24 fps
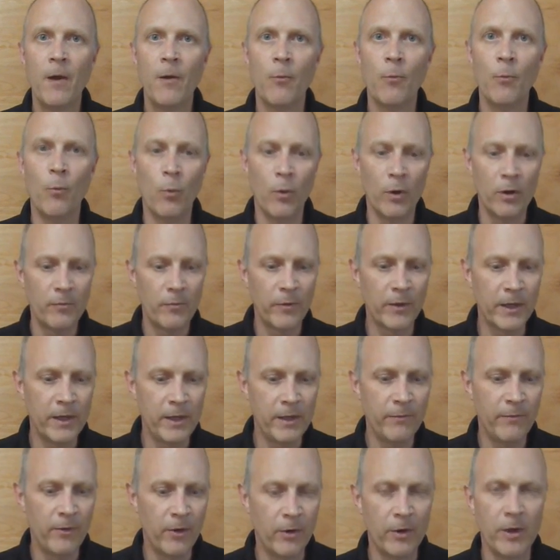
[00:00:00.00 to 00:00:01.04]
One of the
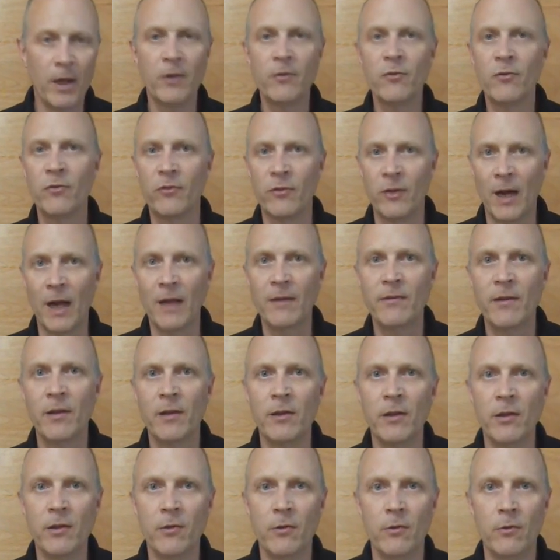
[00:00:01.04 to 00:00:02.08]
key variations that I
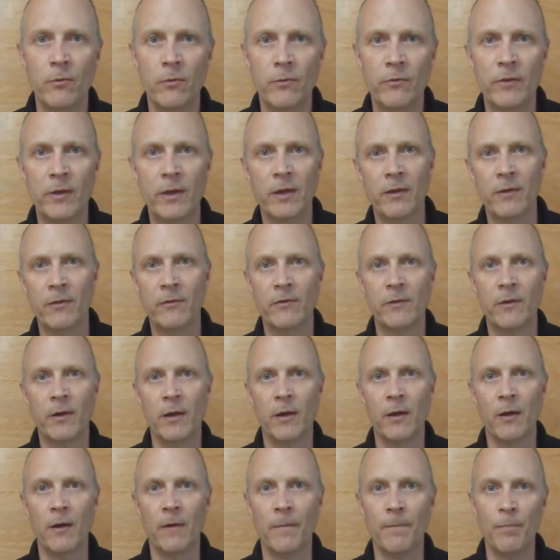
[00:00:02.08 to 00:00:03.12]
tend to use is
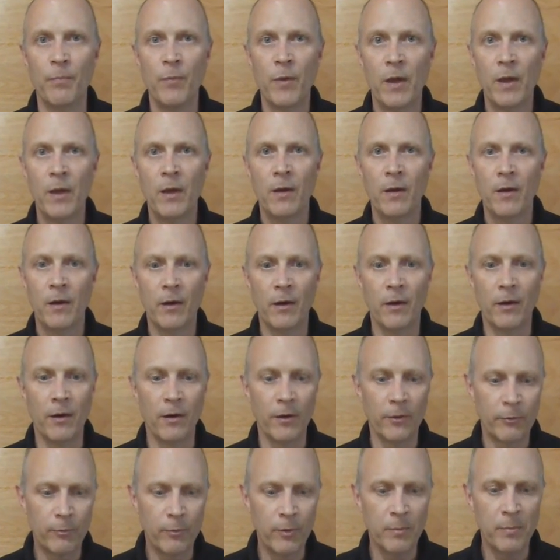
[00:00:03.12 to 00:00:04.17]
a
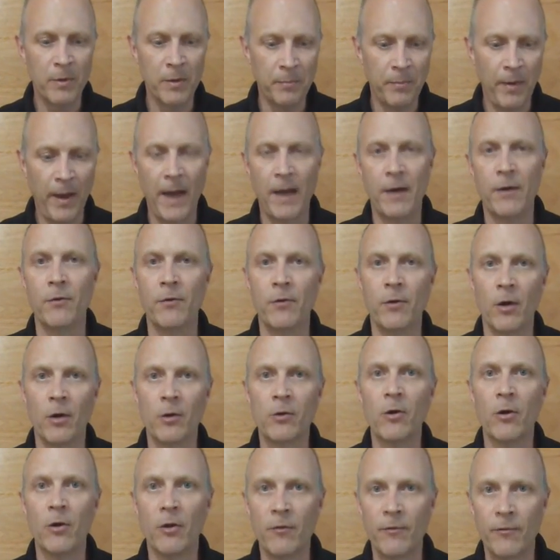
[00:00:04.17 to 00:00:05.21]
3-beat pattern
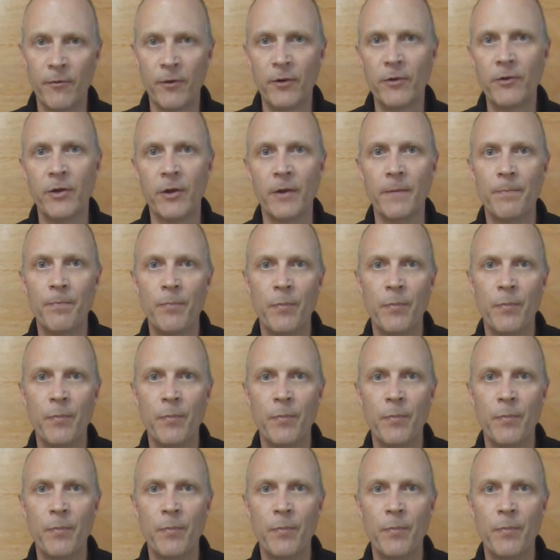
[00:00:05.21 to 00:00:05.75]
called a forte.